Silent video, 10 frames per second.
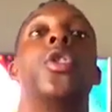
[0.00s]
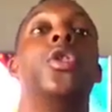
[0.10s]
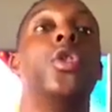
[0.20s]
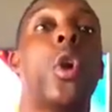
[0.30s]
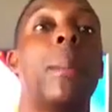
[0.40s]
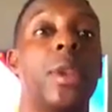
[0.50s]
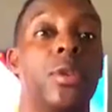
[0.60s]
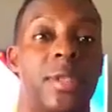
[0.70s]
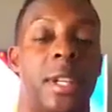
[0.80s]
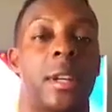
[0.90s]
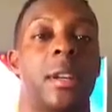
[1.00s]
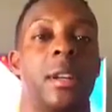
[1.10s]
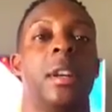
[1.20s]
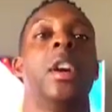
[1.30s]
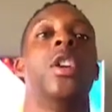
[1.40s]
No music,
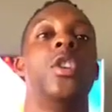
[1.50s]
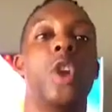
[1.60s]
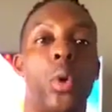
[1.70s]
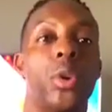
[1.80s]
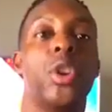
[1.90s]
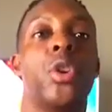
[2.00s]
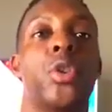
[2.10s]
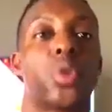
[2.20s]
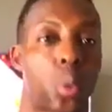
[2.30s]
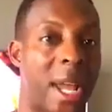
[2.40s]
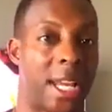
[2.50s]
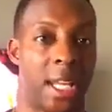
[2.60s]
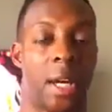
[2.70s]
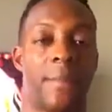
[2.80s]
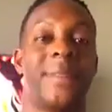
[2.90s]
no news
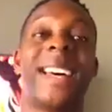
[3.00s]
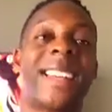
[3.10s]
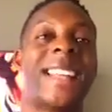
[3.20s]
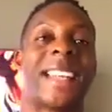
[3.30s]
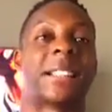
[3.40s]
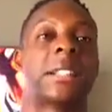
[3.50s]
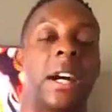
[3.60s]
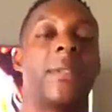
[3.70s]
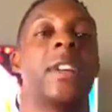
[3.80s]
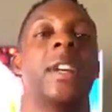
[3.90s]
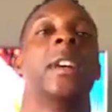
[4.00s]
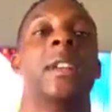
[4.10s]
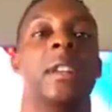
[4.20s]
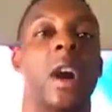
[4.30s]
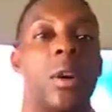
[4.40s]
radio, none of that stuff.
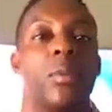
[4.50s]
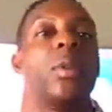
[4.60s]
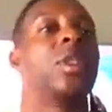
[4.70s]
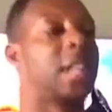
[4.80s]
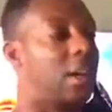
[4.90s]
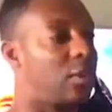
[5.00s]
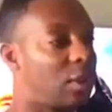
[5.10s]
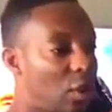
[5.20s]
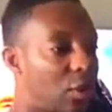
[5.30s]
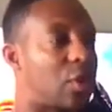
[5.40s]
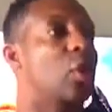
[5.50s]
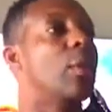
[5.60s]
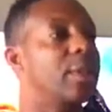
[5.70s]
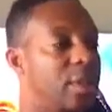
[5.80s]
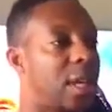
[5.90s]
No, when you get on your
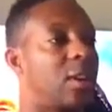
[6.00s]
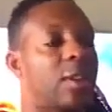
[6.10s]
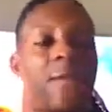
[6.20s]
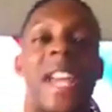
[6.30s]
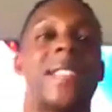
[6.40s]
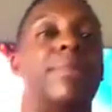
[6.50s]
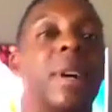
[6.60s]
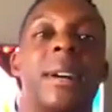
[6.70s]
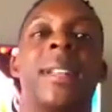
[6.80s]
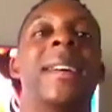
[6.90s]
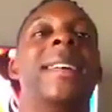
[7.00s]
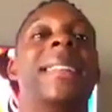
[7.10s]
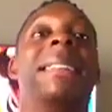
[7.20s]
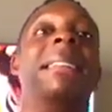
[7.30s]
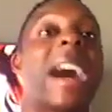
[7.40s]
YouTube and you get on your Facebook,
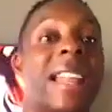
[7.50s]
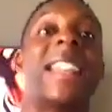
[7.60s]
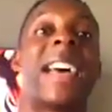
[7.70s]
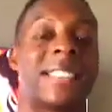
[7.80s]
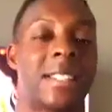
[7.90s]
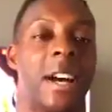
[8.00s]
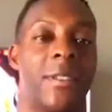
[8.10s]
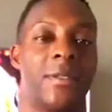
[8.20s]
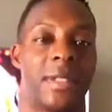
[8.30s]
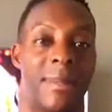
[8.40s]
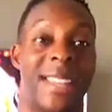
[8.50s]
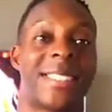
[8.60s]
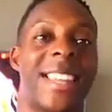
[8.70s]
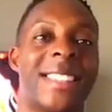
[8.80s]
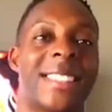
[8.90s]
none of that stuff. That makes
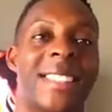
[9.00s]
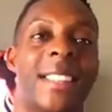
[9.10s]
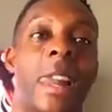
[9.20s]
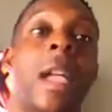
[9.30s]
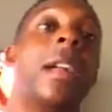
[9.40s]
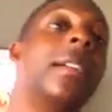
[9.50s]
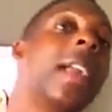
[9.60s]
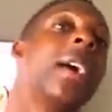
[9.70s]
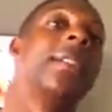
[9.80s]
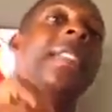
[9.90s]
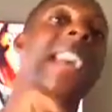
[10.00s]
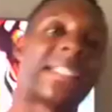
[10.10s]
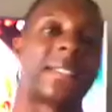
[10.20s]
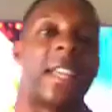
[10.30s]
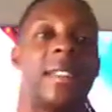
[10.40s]
sense? Now,
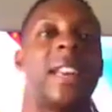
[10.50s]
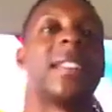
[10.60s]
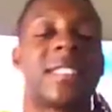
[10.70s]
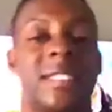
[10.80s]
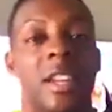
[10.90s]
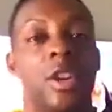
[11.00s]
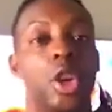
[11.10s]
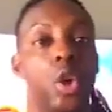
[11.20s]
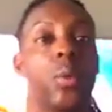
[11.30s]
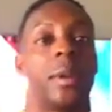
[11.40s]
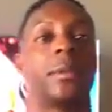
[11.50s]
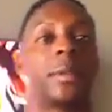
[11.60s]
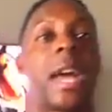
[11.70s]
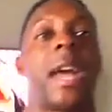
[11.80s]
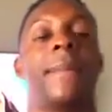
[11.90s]
next thing, now this is a new one,
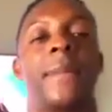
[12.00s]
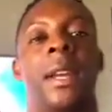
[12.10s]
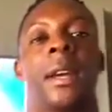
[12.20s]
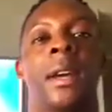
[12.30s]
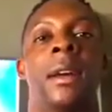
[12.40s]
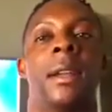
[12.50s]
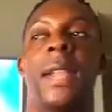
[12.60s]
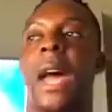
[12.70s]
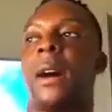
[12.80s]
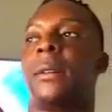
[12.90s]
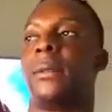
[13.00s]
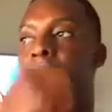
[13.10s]
okay? Now,